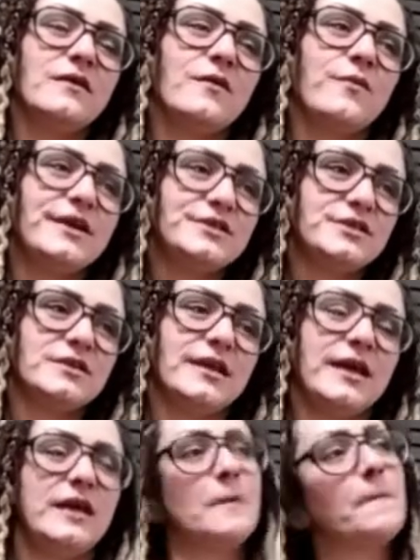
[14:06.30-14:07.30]

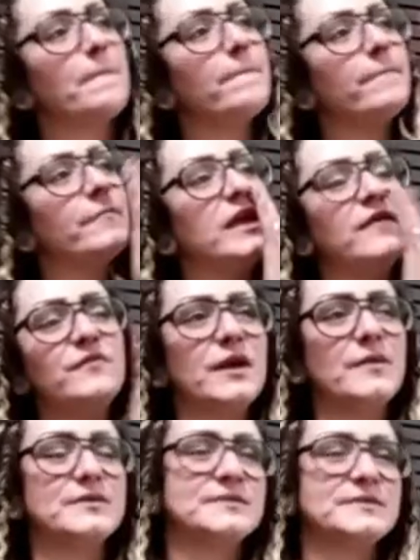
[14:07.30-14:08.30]
originally, even when
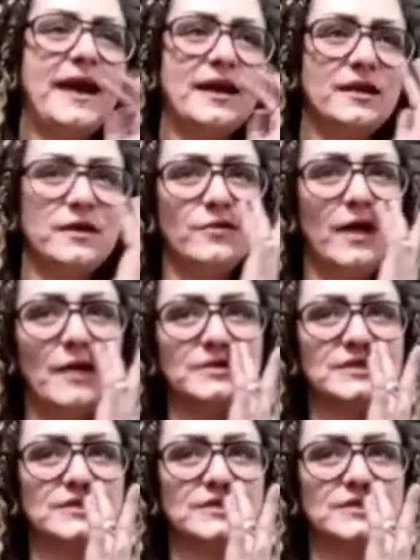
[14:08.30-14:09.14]
I was mad at you, I would